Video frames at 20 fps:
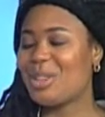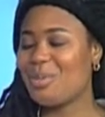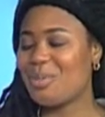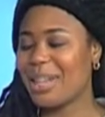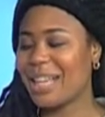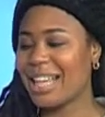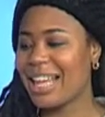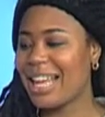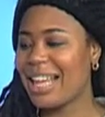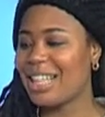So
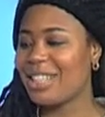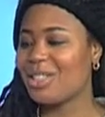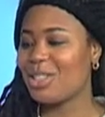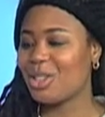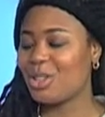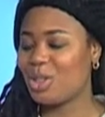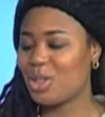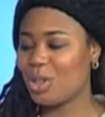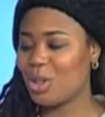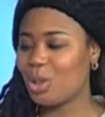my cakes
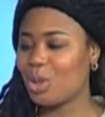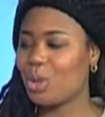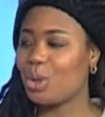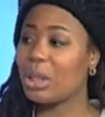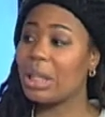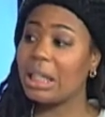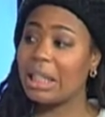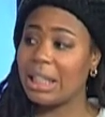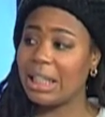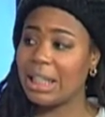are
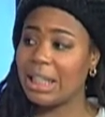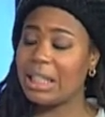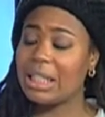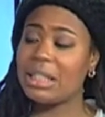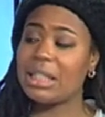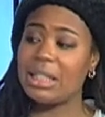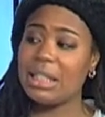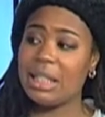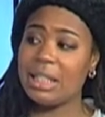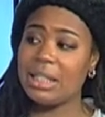so clean
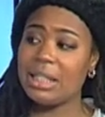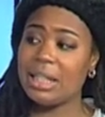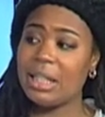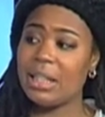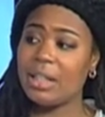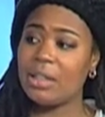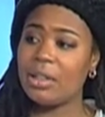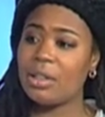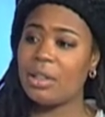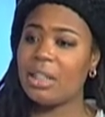and
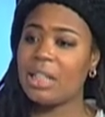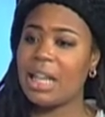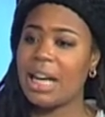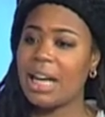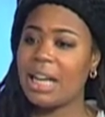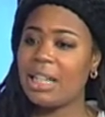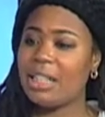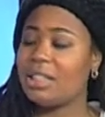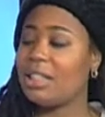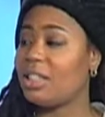detailed
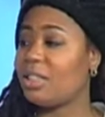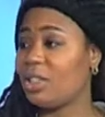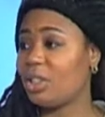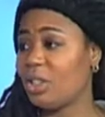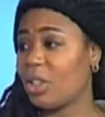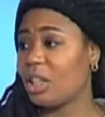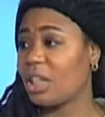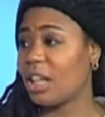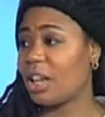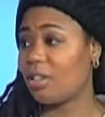that it
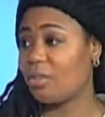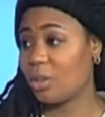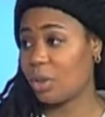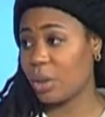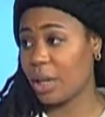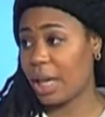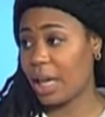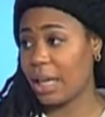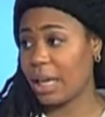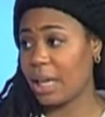doesn't look like a
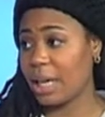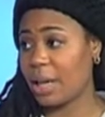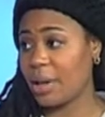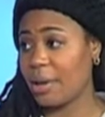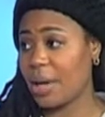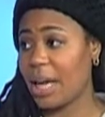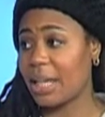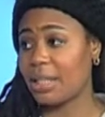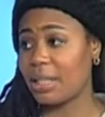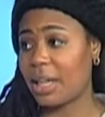real cake
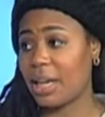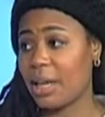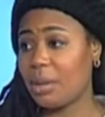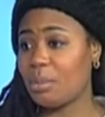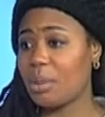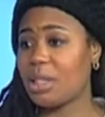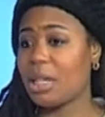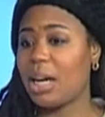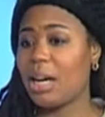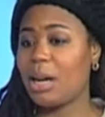at
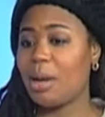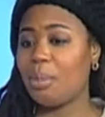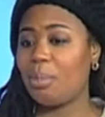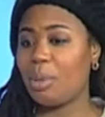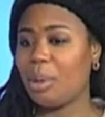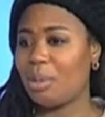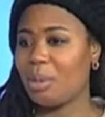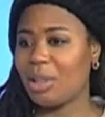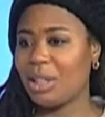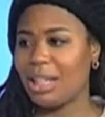times.
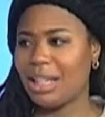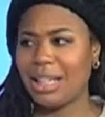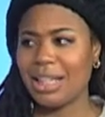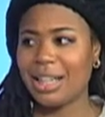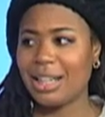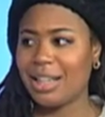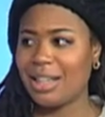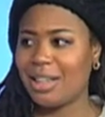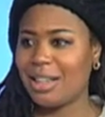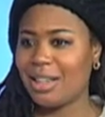Um, people are
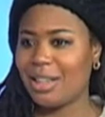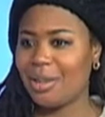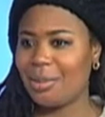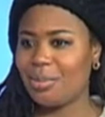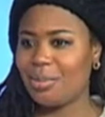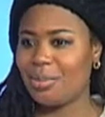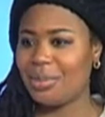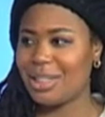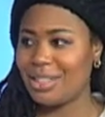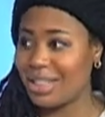like,
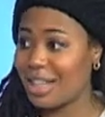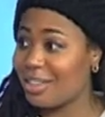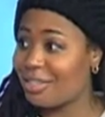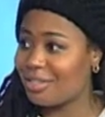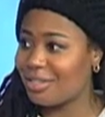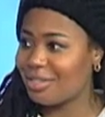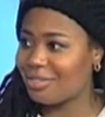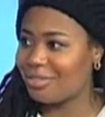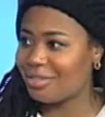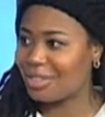um, "Is
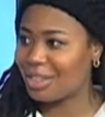that